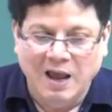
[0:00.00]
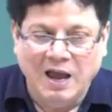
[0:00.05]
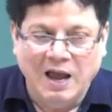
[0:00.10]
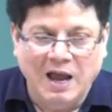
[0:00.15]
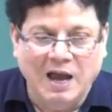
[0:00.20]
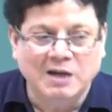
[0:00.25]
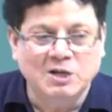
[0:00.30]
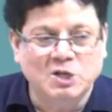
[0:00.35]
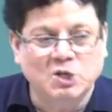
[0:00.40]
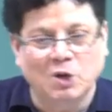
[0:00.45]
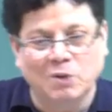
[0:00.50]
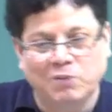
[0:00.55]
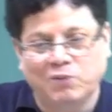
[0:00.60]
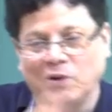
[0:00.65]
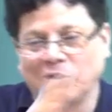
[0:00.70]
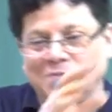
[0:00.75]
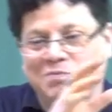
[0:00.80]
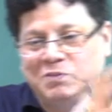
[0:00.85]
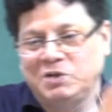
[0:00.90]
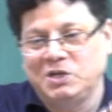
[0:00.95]
And so,
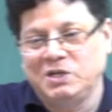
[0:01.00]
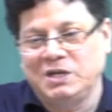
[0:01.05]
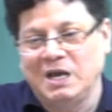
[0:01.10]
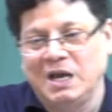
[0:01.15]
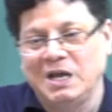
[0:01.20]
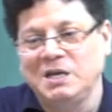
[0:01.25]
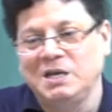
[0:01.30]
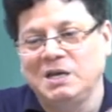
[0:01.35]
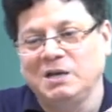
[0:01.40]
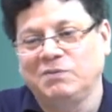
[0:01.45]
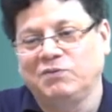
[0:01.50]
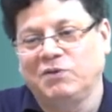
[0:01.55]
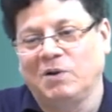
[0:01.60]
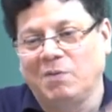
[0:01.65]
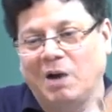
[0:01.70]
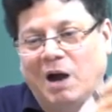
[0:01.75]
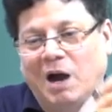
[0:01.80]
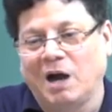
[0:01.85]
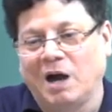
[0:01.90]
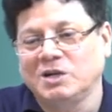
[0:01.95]
from changing from
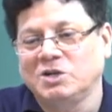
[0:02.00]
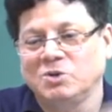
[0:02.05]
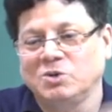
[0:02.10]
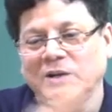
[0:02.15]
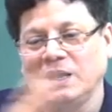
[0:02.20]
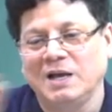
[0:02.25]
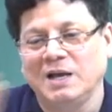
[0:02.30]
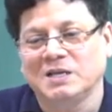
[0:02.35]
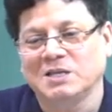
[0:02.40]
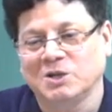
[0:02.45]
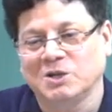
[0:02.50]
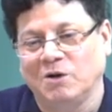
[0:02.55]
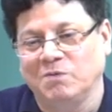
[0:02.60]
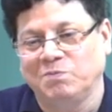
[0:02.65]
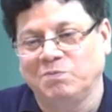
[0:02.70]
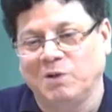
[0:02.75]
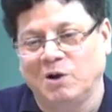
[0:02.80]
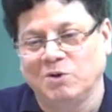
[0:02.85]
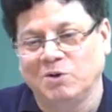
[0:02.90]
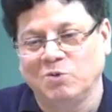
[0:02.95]
R to the S
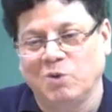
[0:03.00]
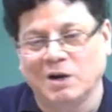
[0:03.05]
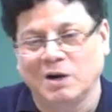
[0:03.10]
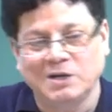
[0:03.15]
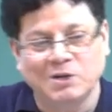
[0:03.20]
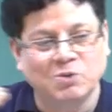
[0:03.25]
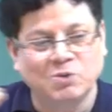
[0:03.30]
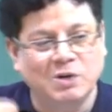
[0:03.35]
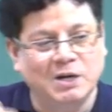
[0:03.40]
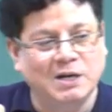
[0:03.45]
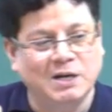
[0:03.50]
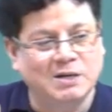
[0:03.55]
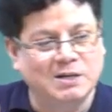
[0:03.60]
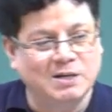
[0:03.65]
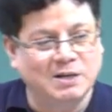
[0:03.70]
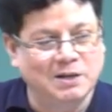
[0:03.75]
compound, what you need,